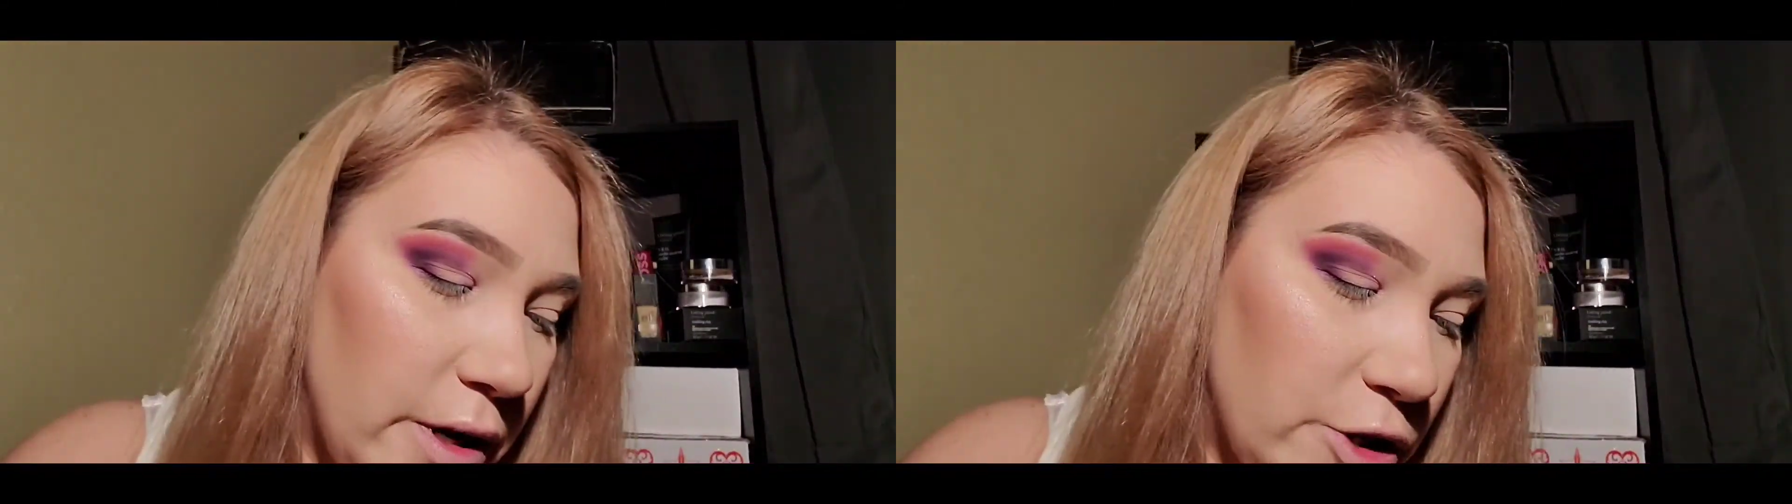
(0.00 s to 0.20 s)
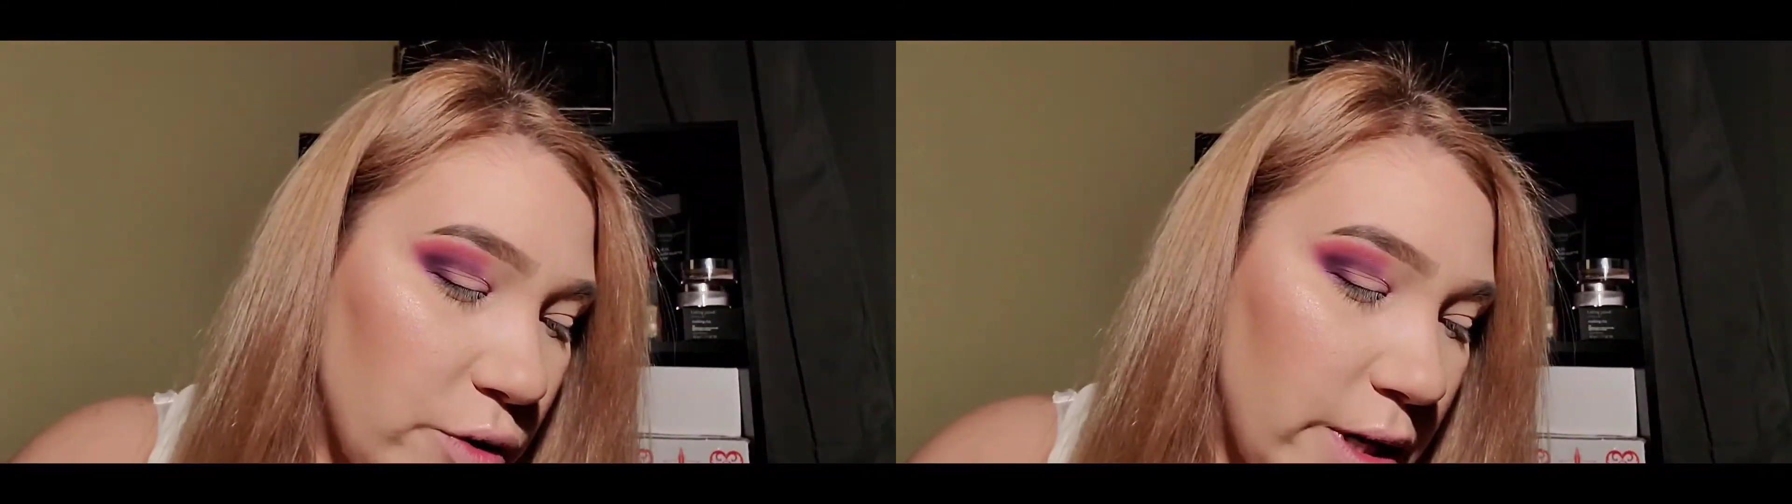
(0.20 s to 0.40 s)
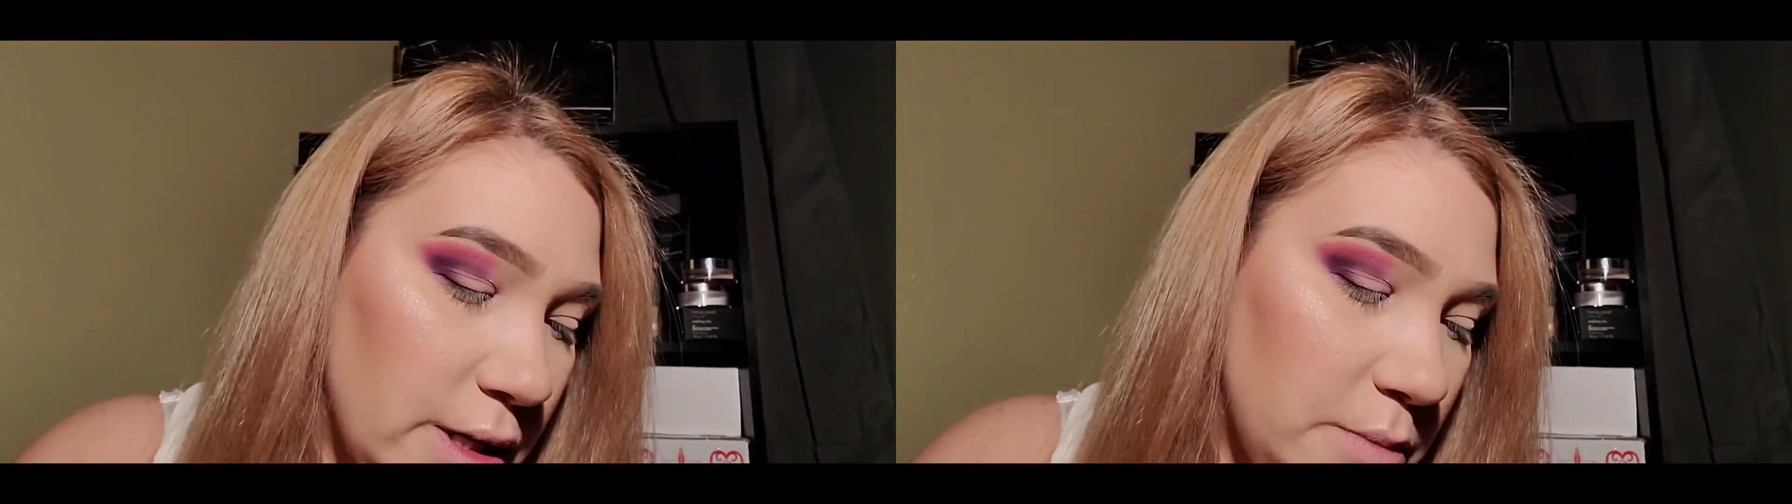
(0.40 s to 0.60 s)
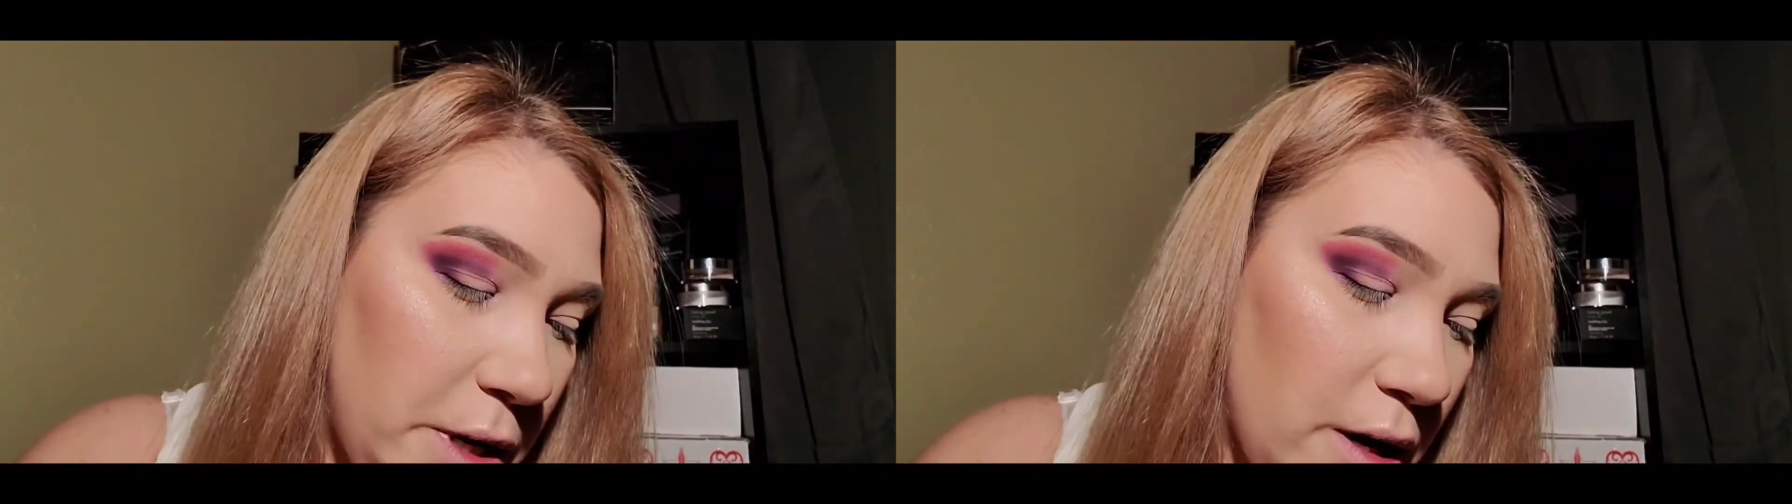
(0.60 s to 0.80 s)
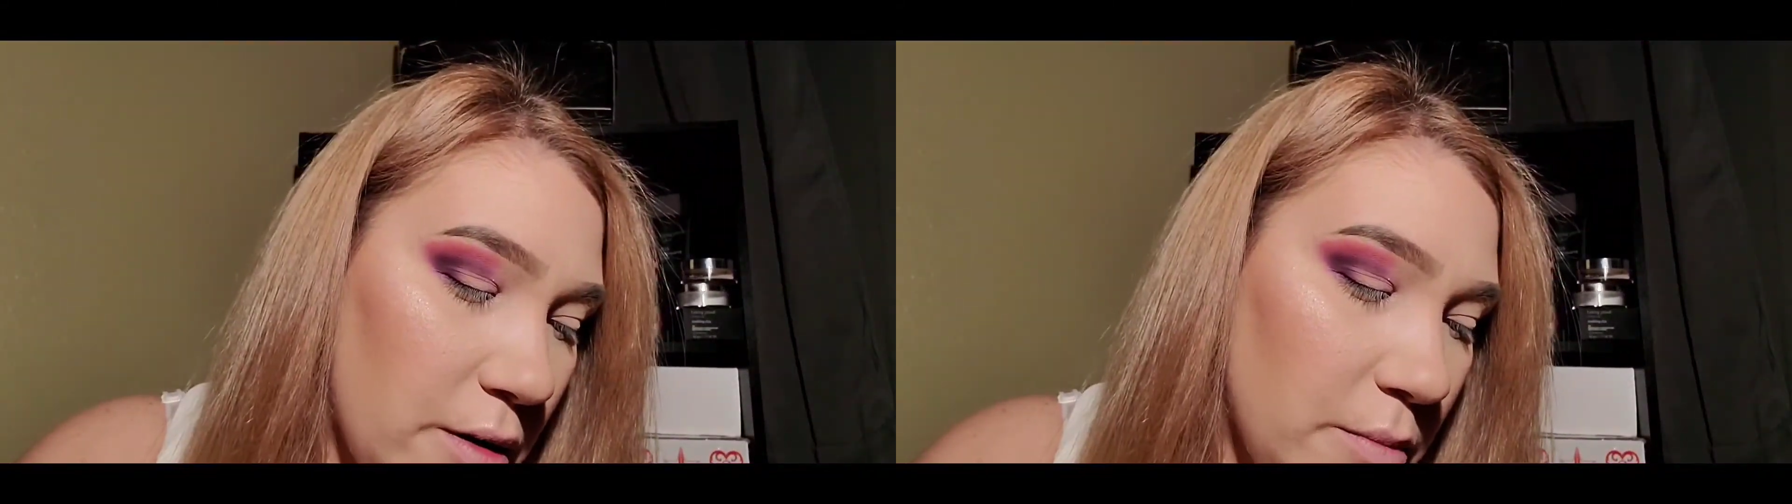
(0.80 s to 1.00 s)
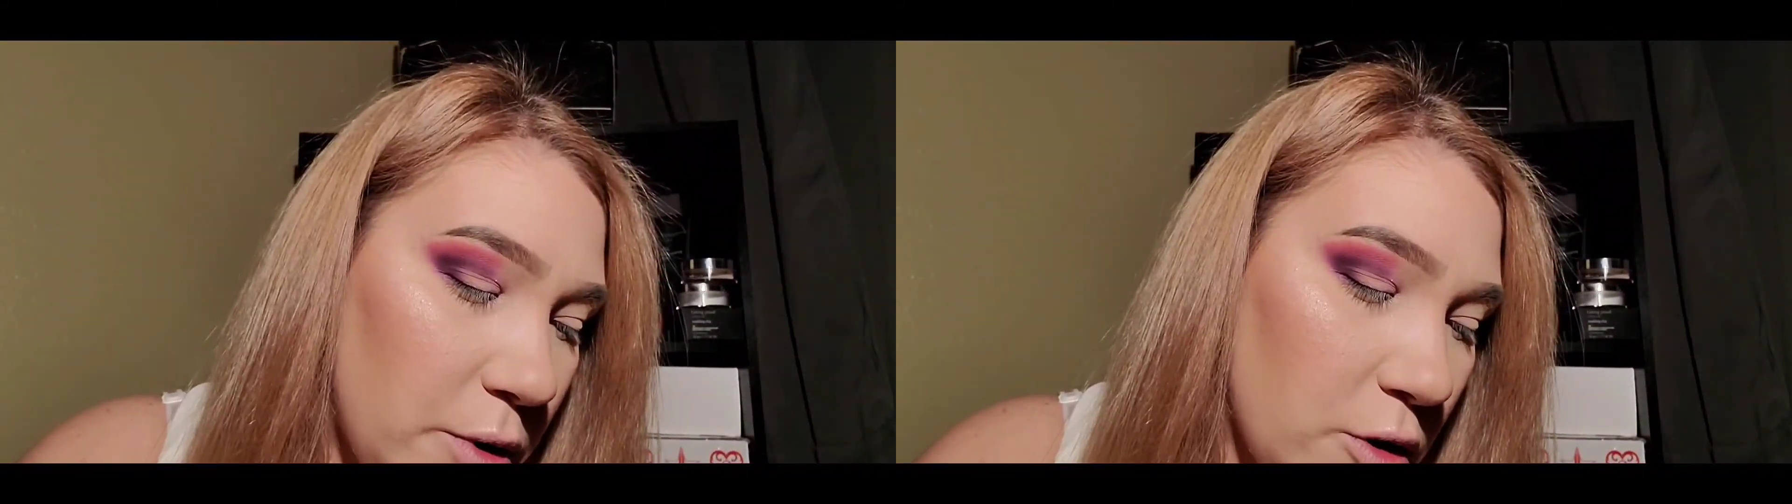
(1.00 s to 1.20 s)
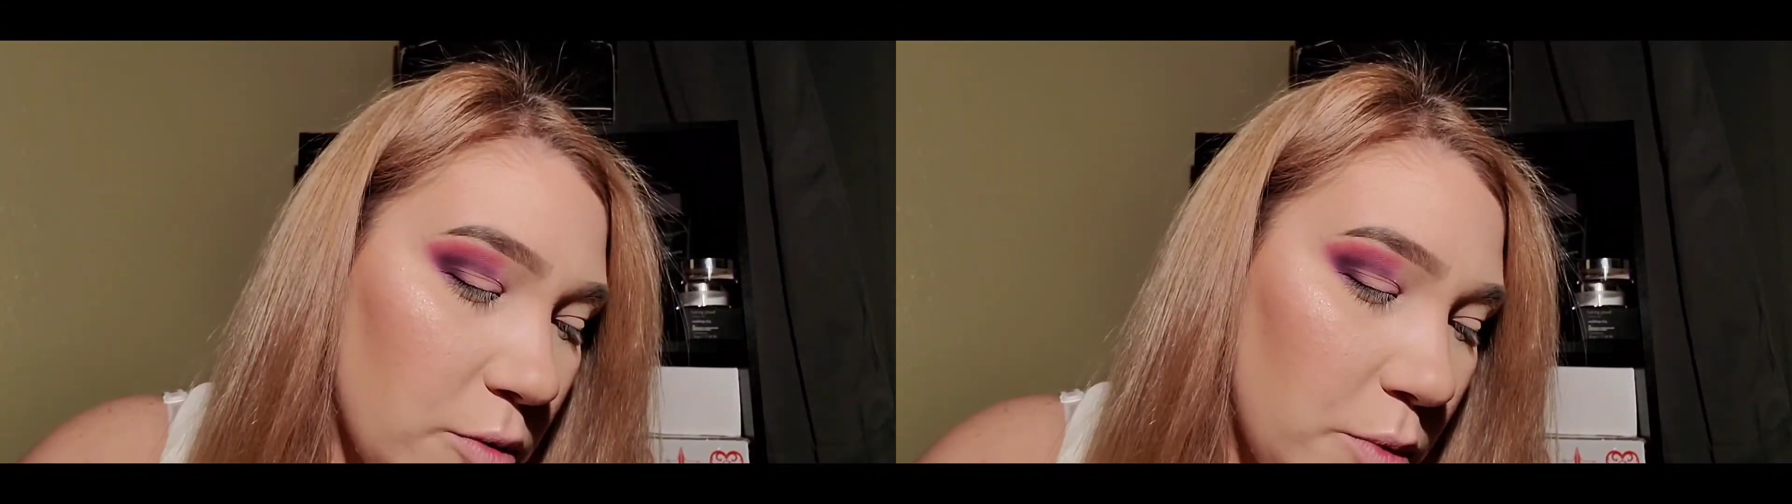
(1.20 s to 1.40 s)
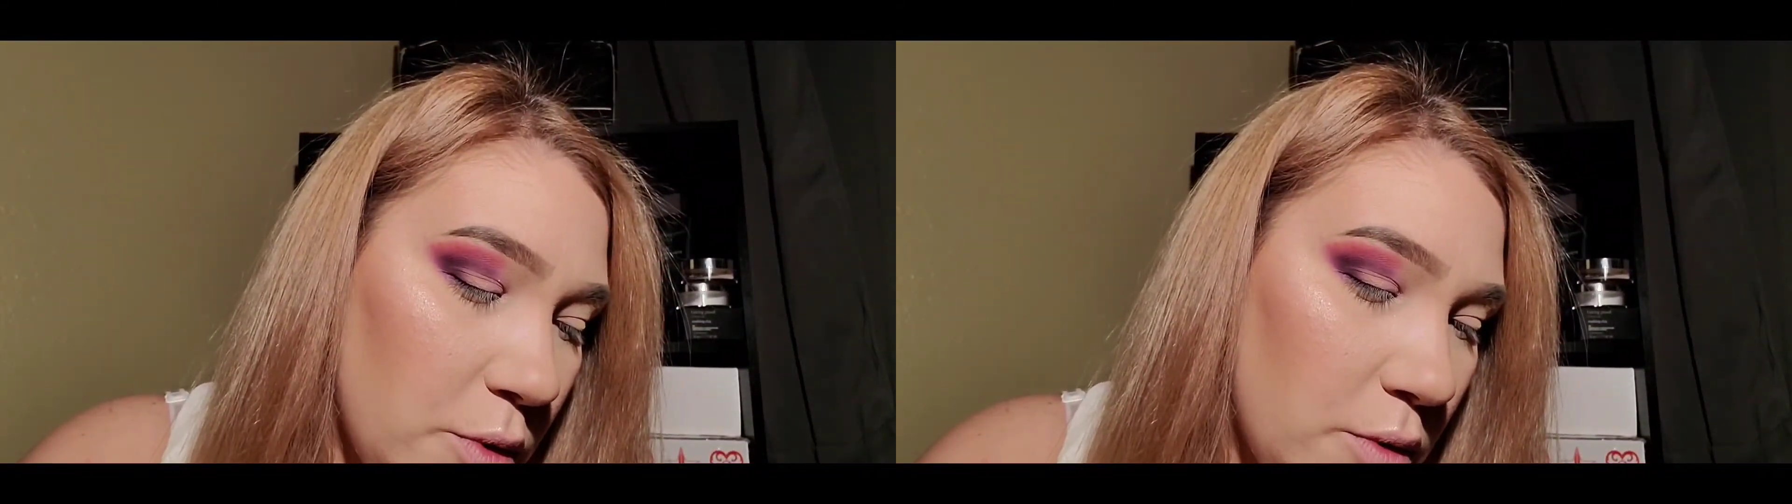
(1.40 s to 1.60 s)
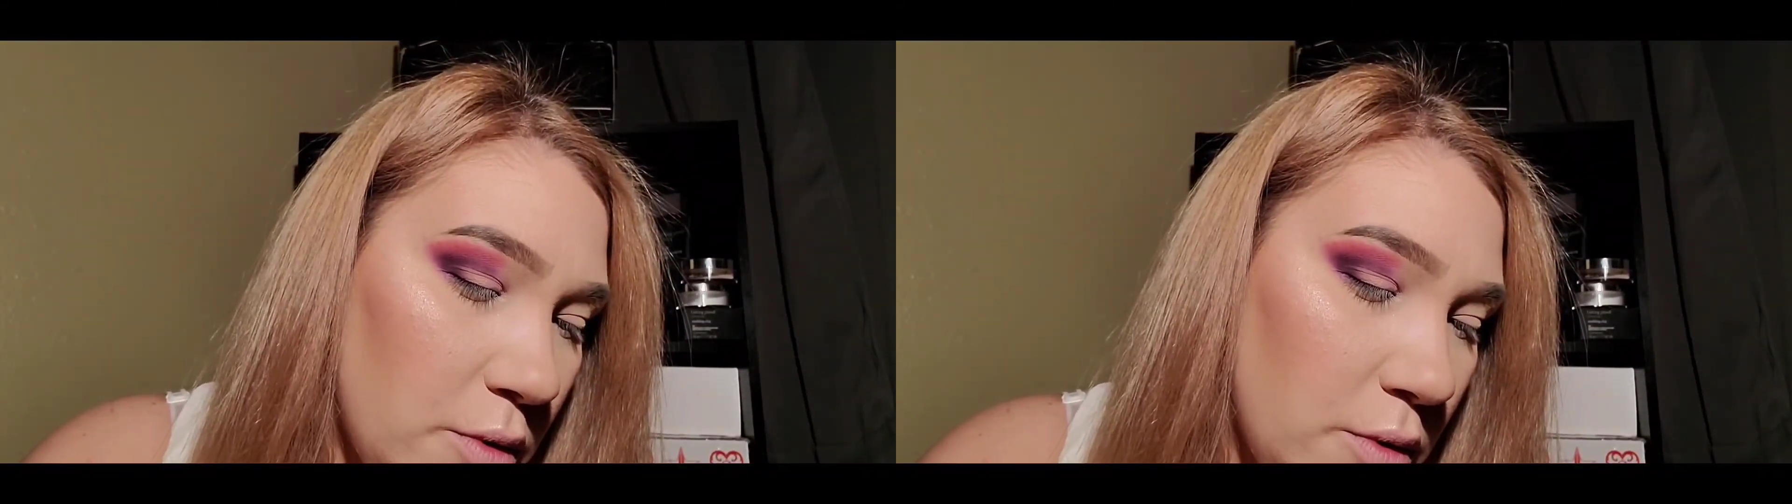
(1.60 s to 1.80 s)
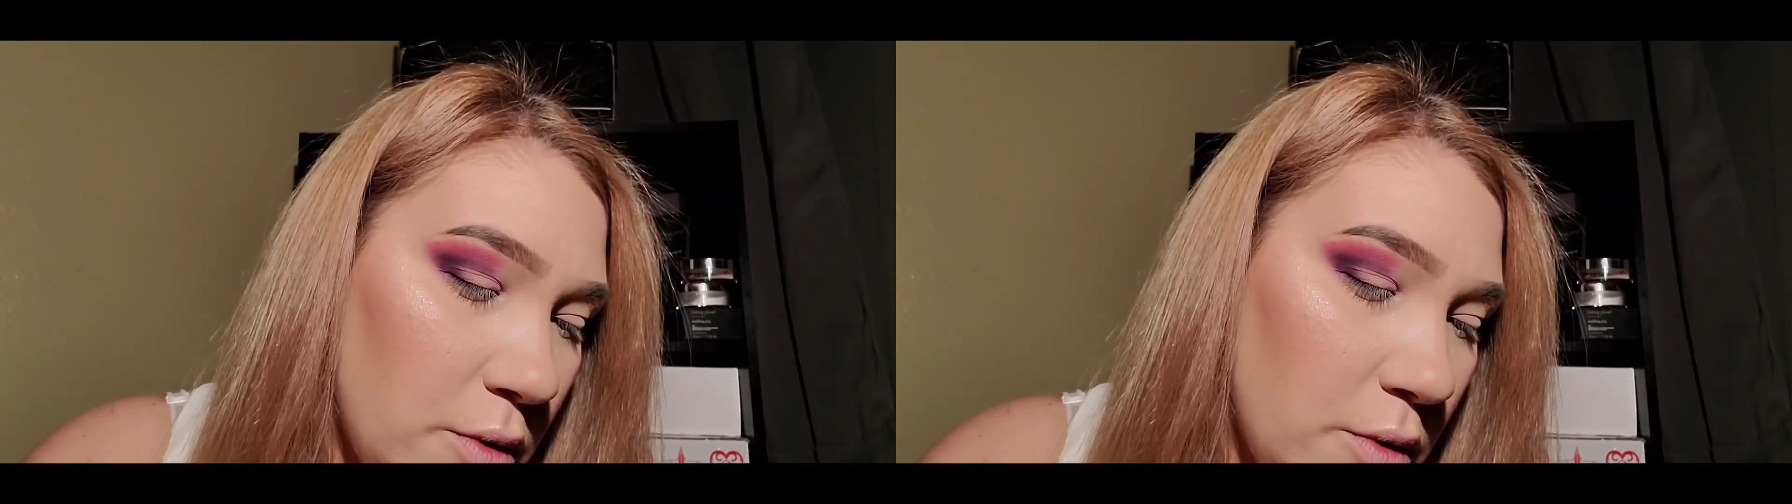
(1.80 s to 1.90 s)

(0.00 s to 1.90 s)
transparent purple.